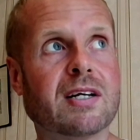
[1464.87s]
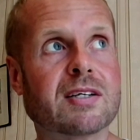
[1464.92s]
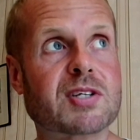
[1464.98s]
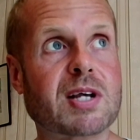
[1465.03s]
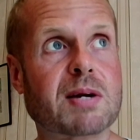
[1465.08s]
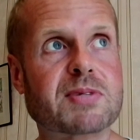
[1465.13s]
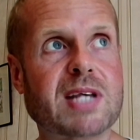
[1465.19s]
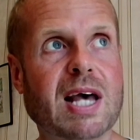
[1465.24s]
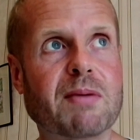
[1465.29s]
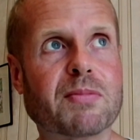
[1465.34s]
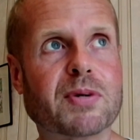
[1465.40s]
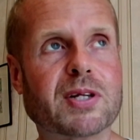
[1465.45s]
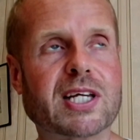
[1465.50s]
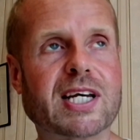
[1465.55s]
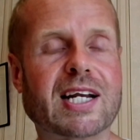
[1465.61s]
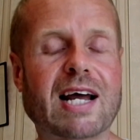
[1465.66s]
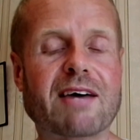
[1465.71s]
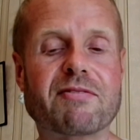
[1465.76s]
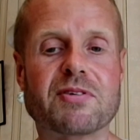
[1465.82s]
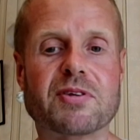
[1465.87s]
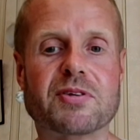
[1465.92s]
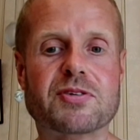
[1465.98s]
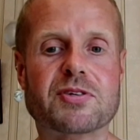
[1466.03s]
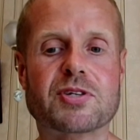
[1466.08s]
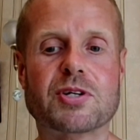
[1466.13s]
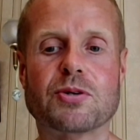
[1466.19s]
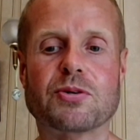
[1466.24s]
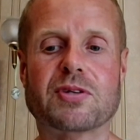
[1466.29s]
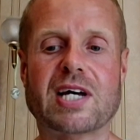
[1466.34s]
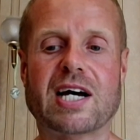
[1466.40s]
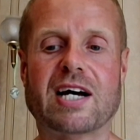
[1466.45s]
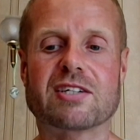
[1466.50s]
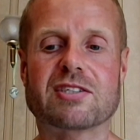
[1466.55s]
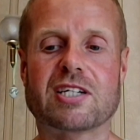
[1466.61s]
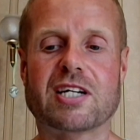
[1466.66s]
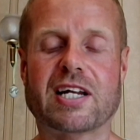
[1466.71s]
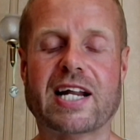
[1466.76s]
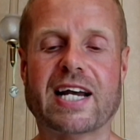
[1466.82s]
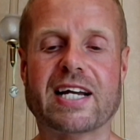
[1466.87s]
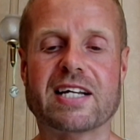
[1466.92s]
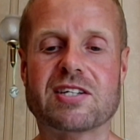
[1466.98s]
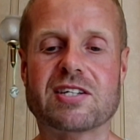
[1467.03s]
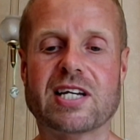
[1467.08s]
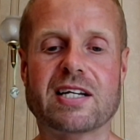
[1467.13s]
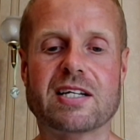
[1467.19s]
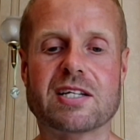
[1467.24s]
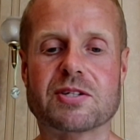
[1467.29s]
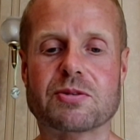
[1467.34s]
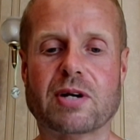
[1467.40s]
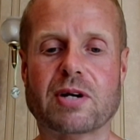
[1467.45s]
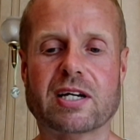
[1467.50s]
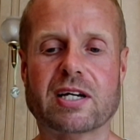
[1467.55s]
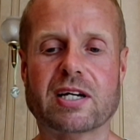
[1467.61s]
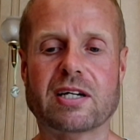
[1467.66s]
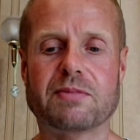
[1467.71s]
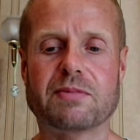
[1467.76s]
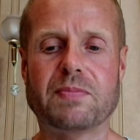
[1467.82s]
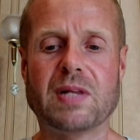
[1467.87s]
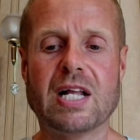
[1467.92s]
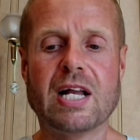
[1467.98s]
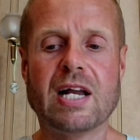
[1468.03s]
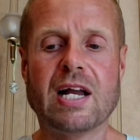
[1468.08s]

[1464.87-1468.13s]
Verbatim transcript: September the 11th, 2018. So I could,